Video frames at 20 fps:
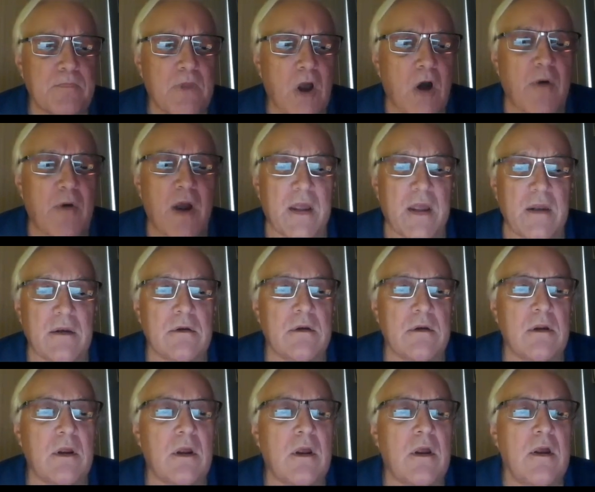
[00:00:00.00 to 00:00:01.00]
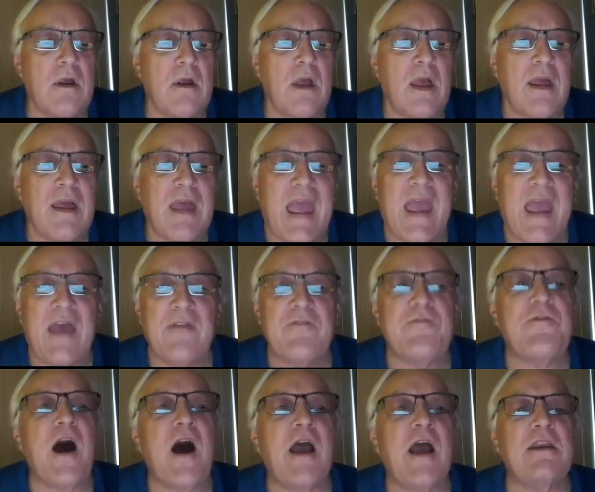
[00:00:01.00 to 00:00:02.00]
All right. And
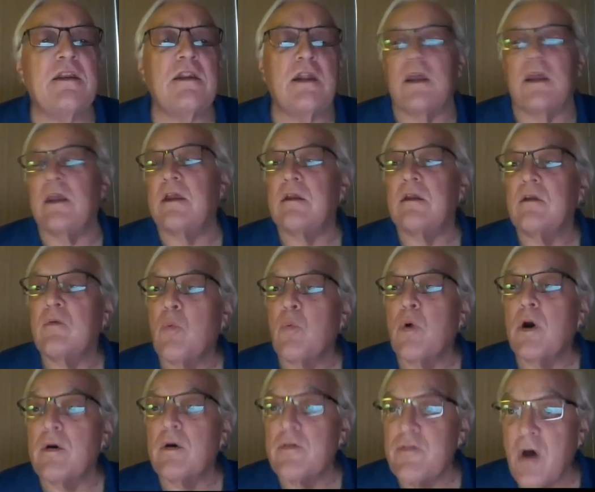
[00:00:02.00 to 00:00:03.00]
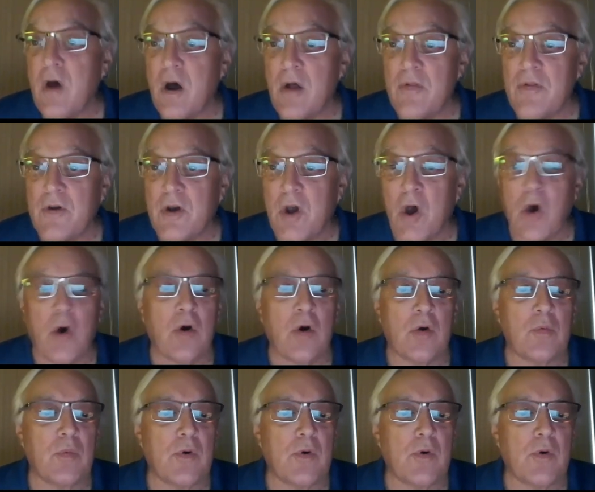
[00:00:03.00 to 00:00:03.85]
finally, where's all the code?